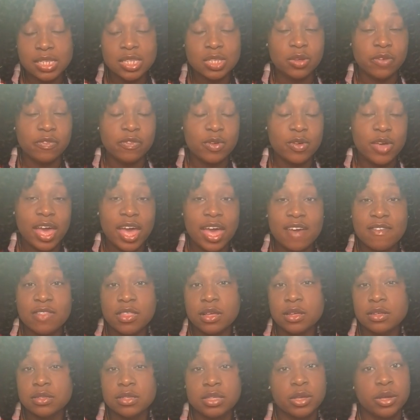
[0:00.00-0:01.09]
So if you have
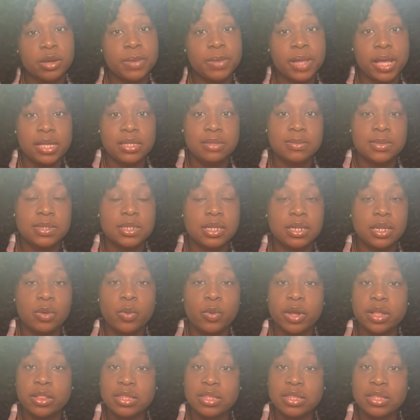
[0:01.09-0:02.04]
those in your placements anywhere,